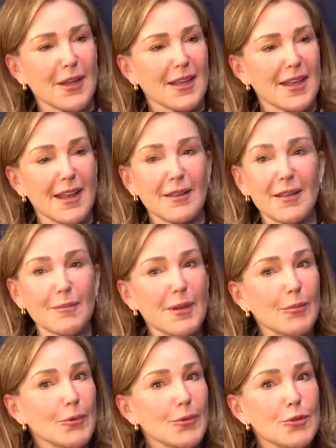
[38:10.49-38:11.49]
and and
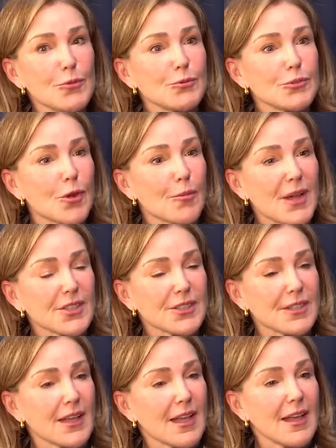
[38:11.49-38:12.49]
people knew so much
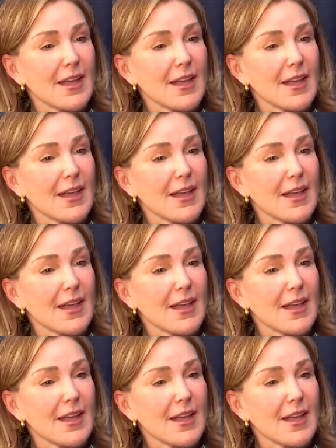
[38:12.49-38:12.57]
and